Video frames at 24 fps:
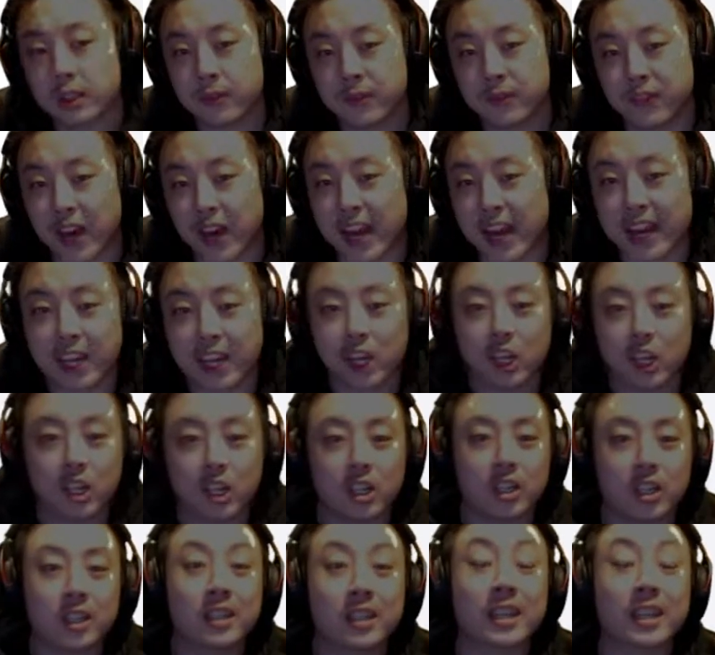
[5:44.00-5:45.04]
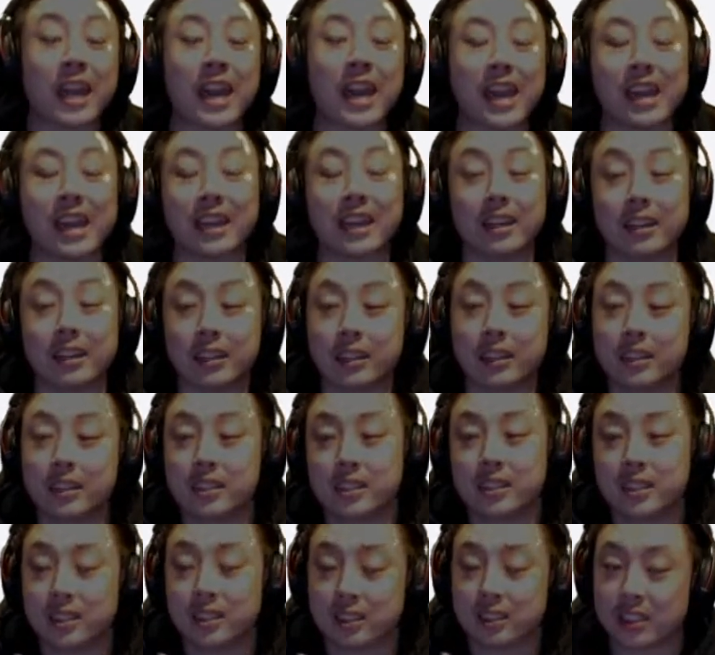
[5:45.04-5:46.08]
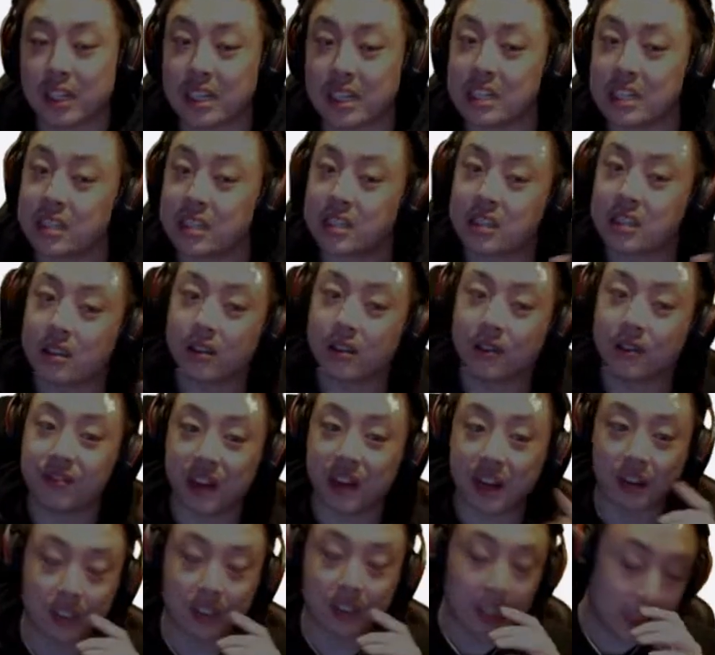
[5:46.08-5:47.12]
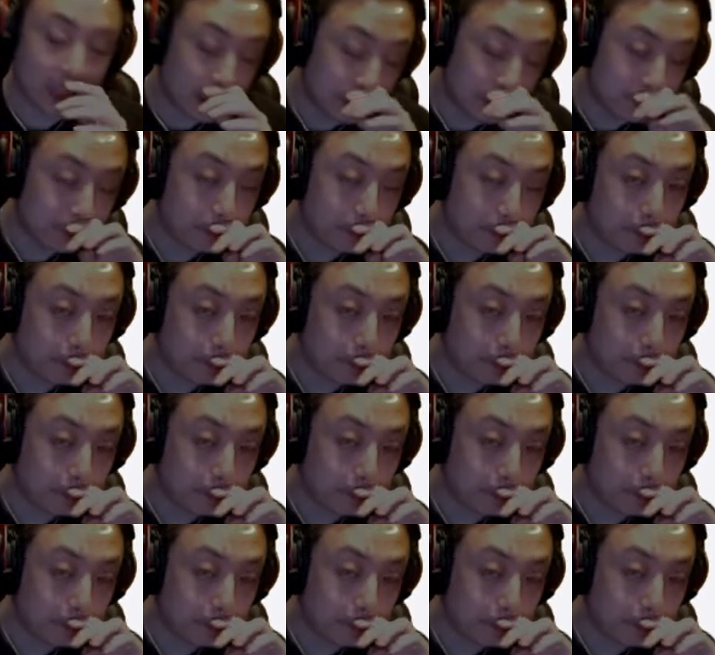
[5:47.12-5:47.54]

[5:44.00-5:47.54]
Fire Ken, guys. Fire Ken.